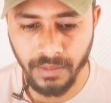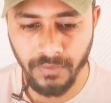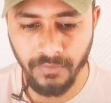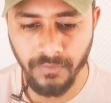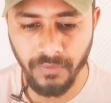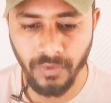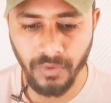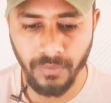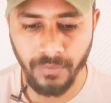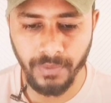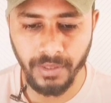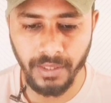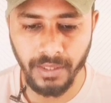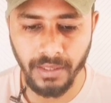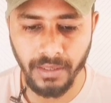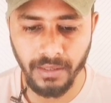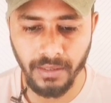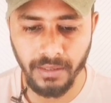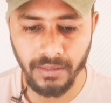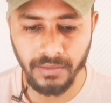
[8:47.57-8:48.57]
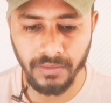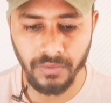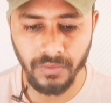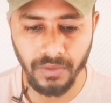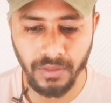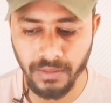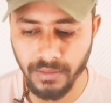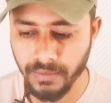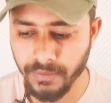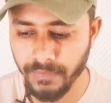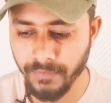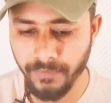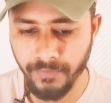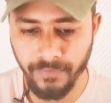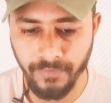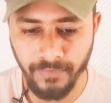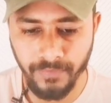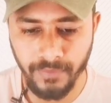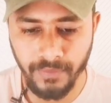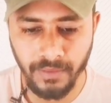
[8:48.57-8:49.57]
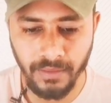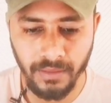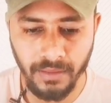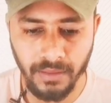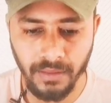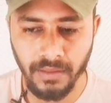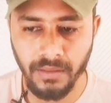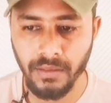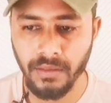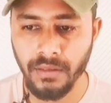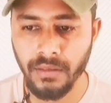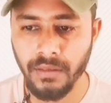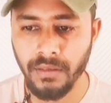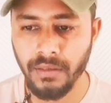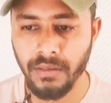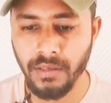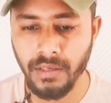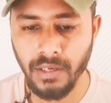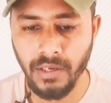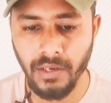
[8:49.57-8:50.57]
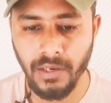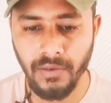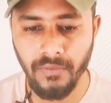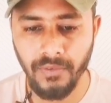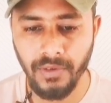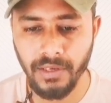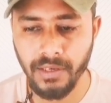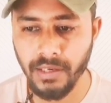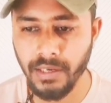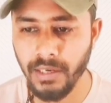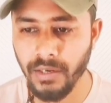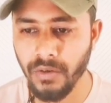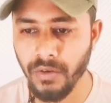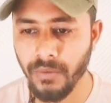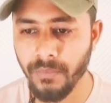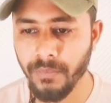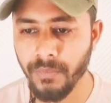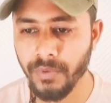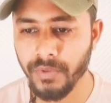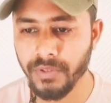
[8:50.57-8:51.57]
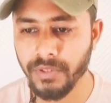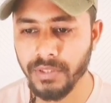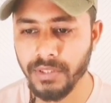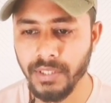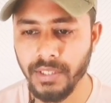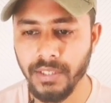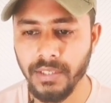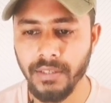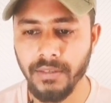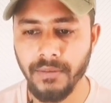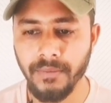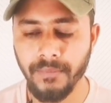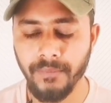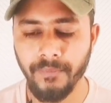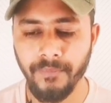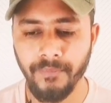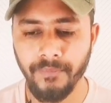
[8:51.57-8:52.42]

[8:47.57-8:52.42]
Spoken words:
then from here as well. Now I will click on proceed.